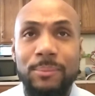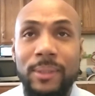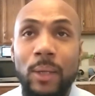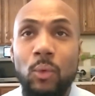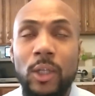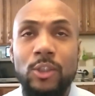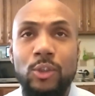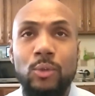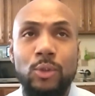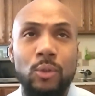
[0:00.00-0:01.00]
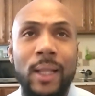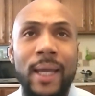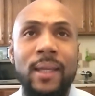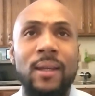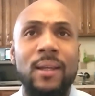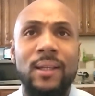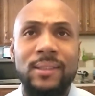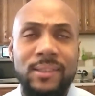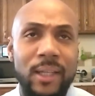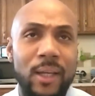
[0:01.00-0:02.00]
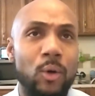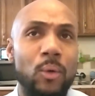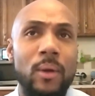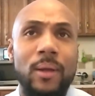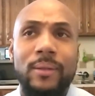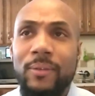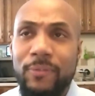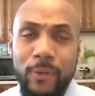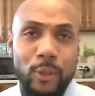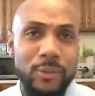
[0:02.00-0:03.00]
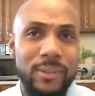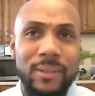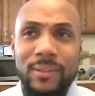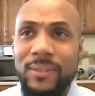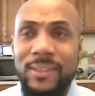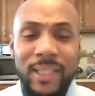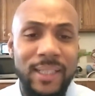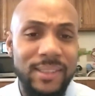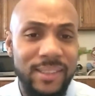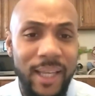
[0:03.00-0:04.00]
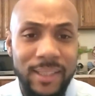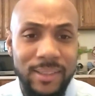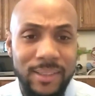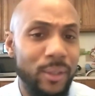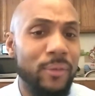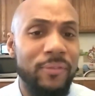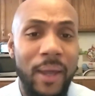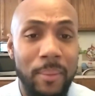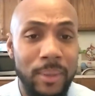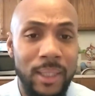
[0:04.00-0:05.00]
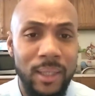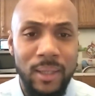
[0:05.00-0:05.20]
but they wanted you to like sell the first 10 sets to your family.